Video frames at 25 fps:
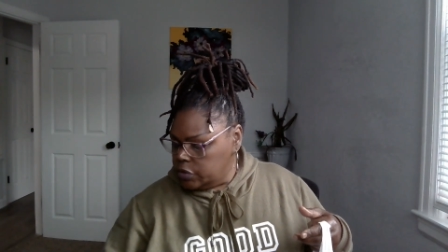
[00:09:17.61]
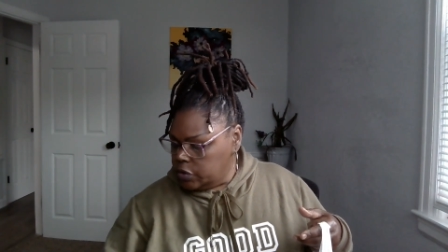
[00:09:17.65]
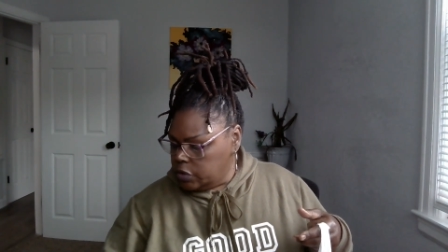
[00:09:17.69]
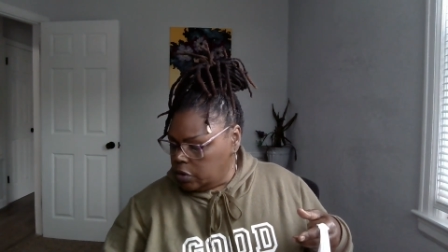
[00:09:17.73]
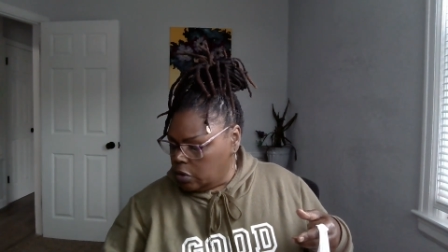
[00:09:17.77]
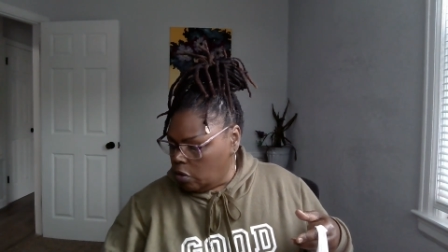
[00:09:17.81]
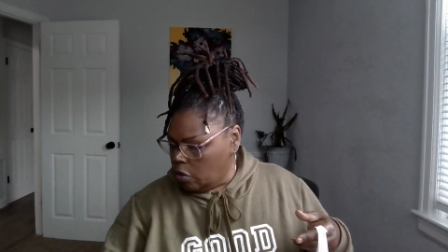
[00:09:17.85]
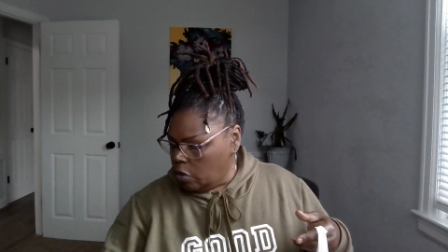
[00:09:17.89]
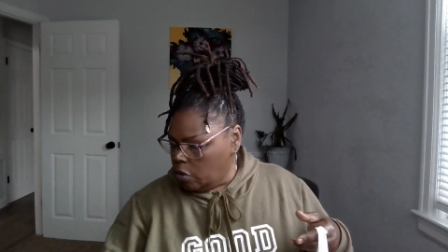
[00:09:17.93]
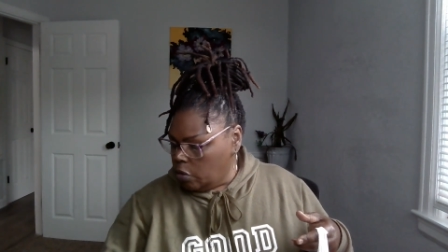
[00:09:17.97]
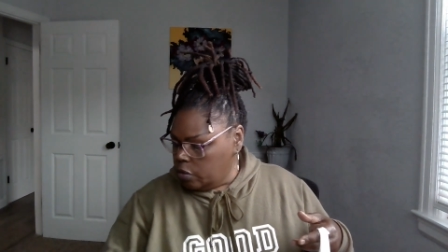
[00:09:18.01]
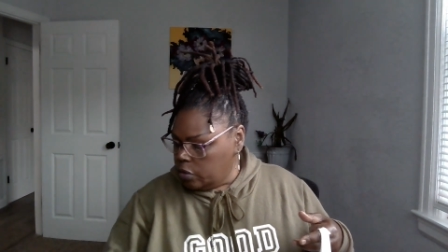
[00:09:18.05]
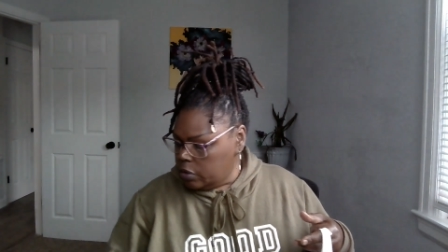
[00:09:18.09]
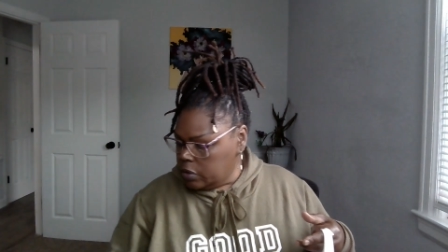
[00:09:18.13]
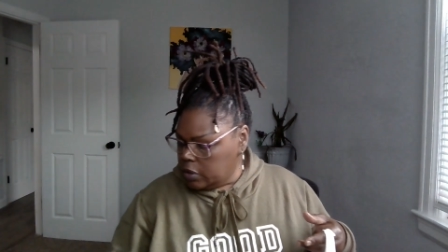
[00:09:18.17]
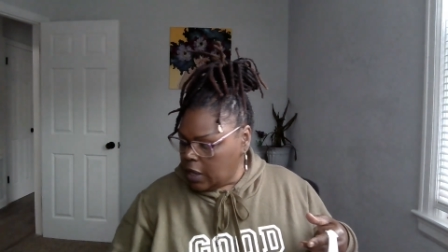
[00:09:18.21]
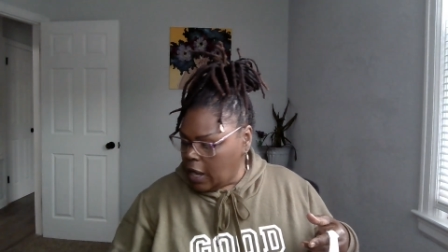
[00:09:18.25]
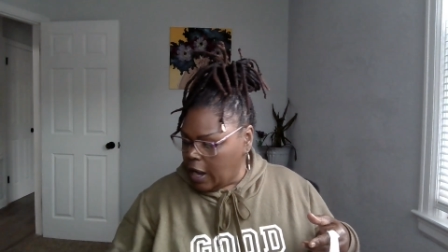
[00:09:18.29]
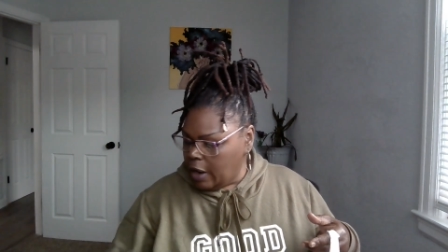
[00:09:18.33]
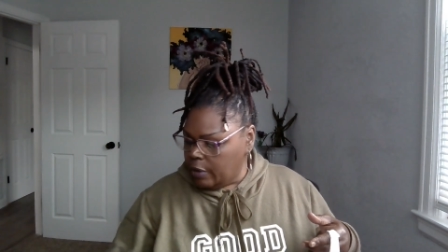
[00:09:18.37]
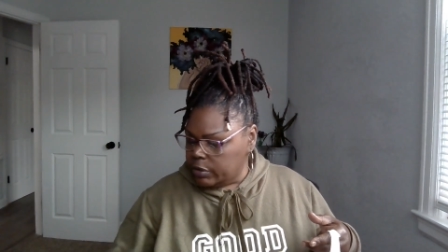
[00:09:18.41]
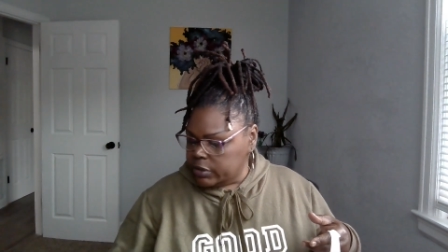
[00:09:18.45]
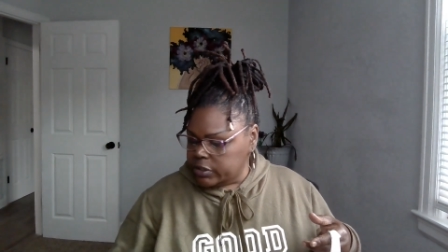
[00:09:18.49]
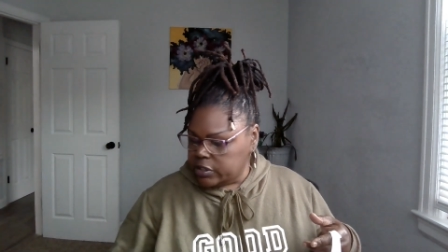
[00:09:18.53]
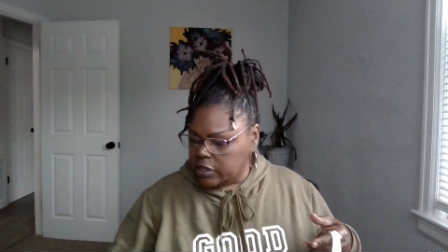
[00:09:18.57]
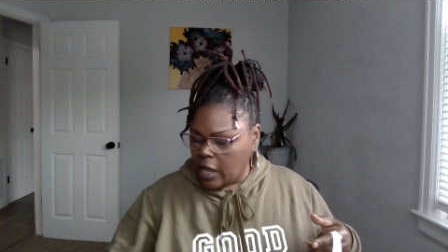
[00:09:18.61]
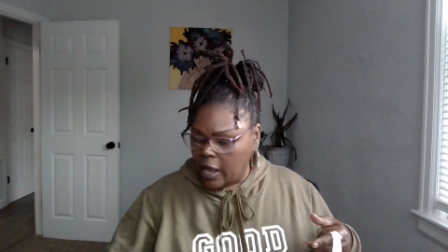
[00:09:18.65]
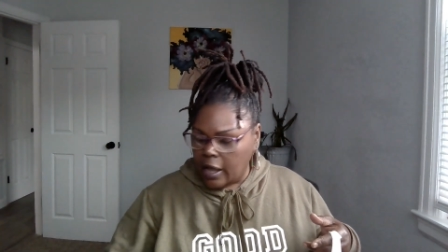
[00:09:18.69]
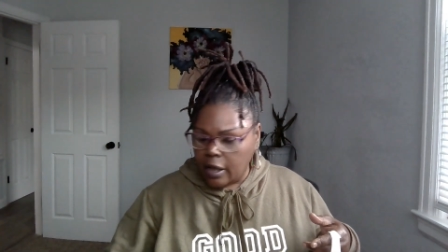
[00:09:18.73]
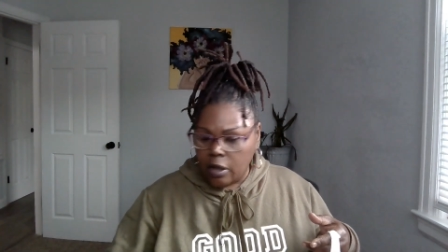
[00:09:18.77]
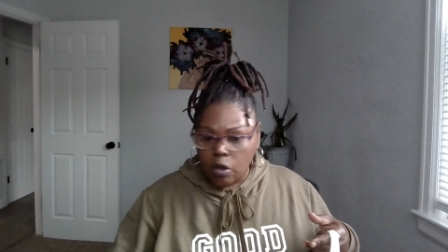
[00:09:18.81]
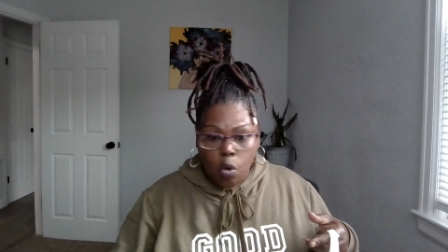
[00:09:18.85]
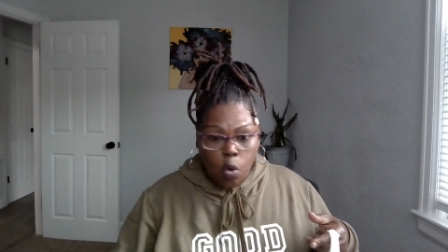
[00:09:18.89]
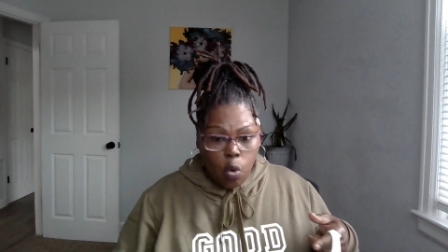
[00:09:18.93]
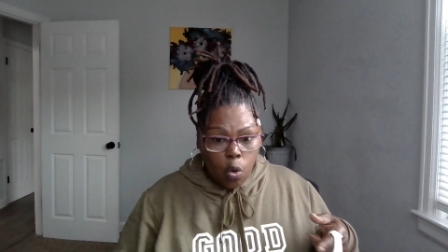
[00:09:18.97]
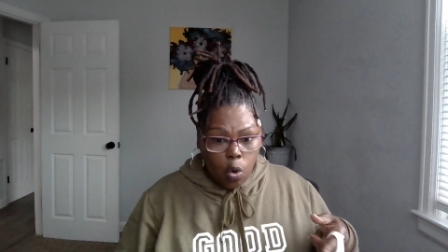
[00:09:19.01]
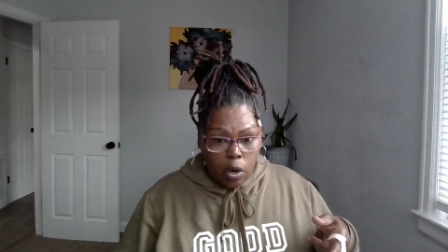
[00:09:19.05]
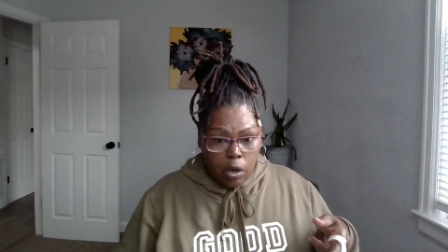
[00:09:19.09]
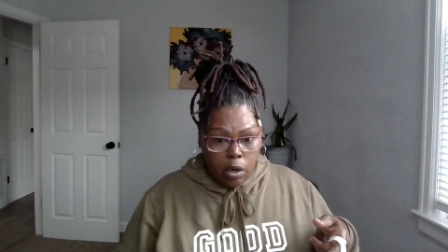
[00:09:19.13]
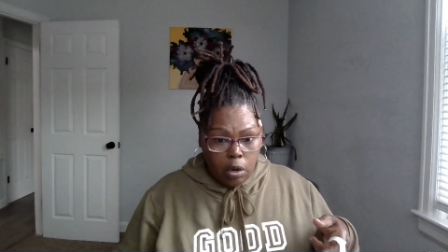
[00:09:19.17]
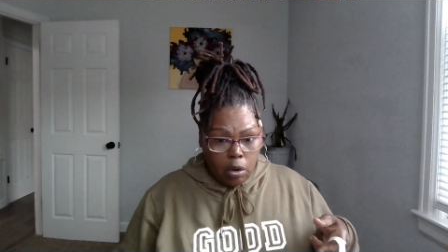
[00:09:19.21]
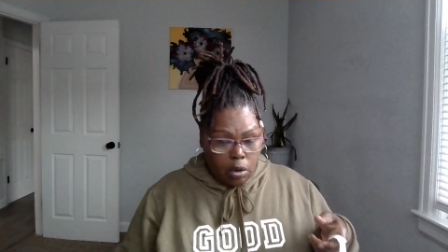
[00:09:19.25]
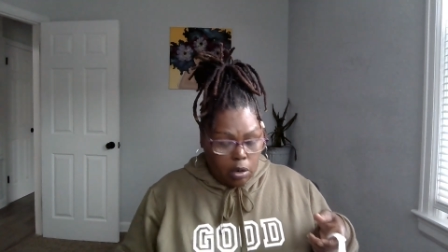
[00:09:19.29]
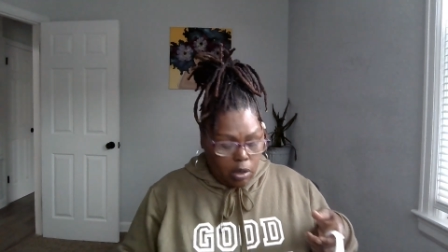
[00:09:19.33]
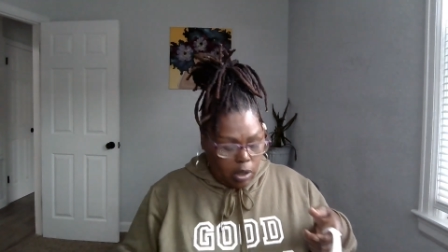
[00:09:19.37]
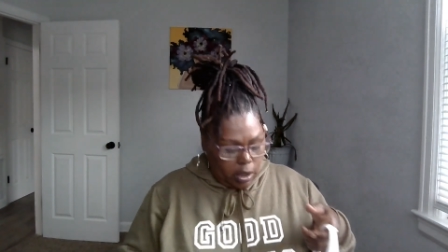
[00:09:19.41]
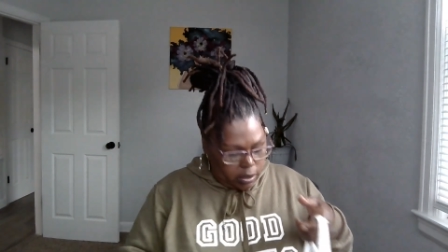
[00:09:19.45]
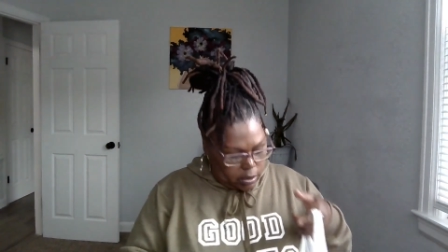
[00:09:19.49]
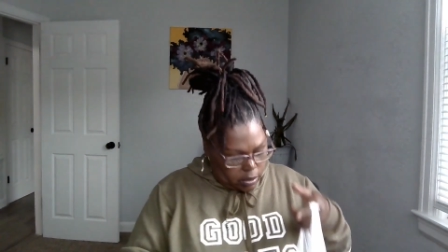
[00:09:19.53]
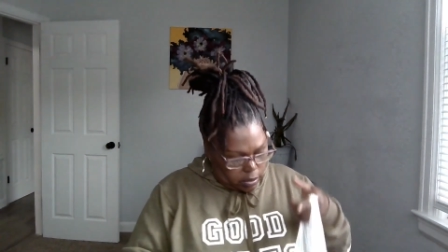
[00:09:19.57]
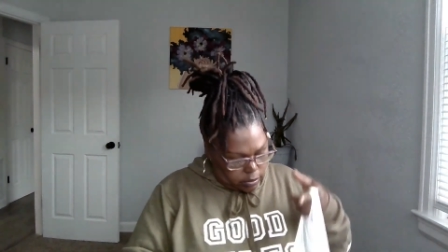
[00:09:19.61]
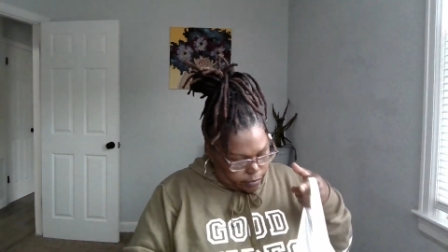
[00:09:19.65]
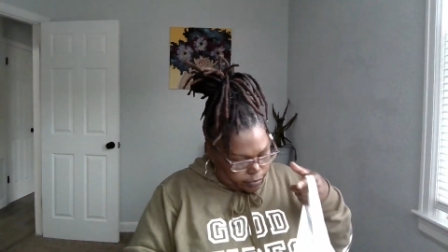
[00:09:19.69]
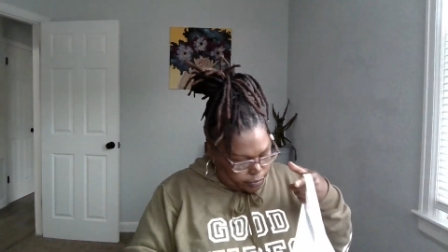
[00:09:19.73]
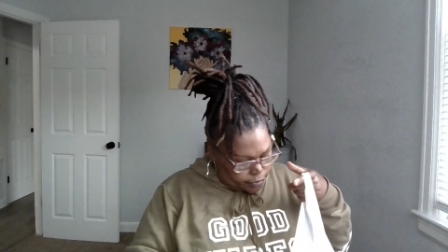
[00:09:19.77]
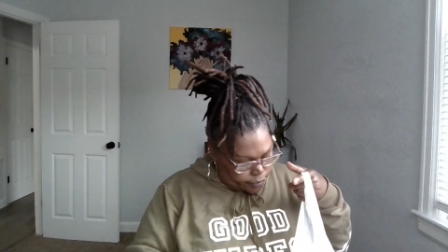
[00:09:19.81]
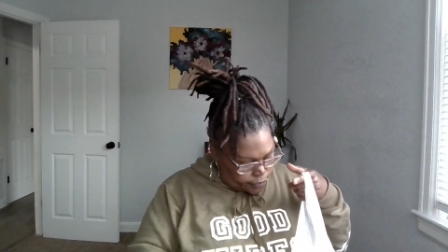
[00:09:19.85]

you know Kyra's got going on.